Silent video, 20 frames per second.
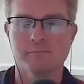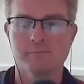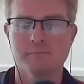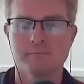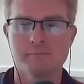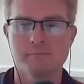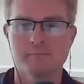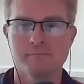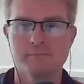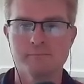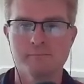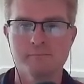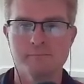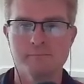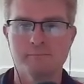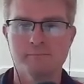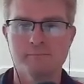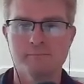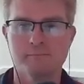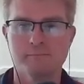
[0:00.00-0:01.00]

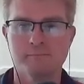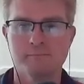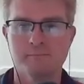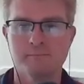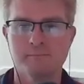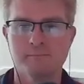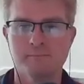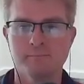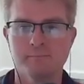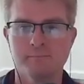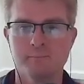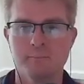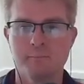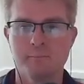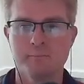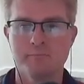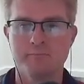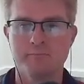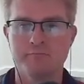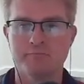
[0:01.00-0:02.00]

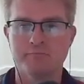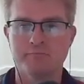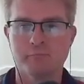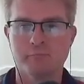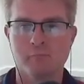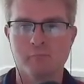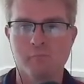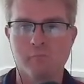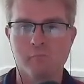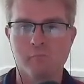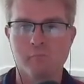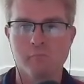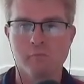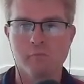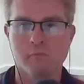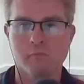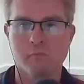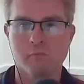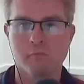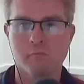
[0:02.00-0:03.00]

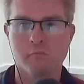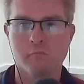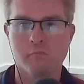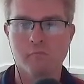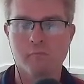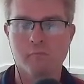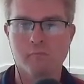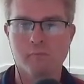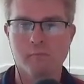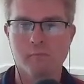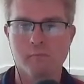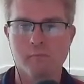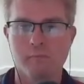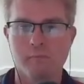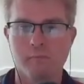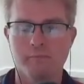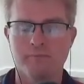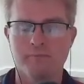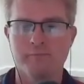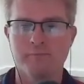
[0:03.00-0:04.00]

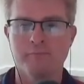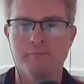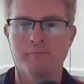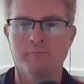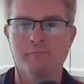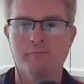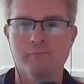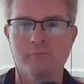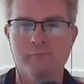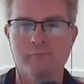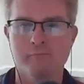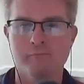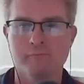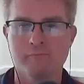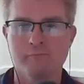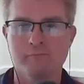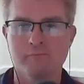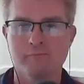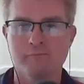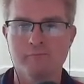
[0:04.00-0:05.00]

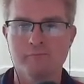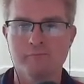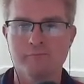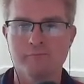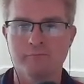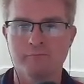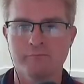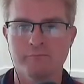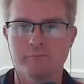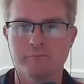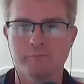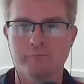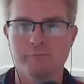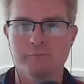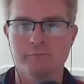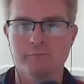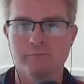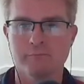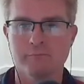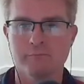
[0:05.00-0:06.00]

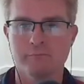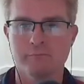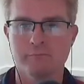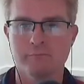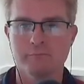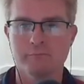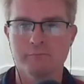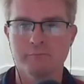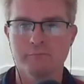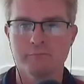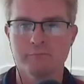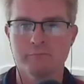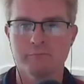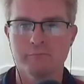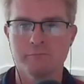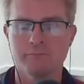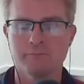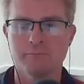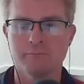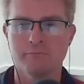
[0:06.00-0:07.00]

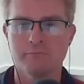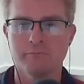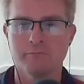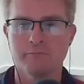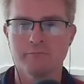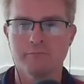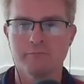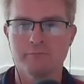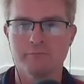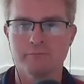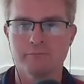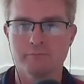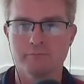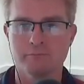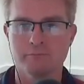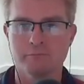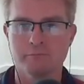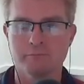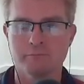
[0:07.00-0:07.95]
This person isn't speaking.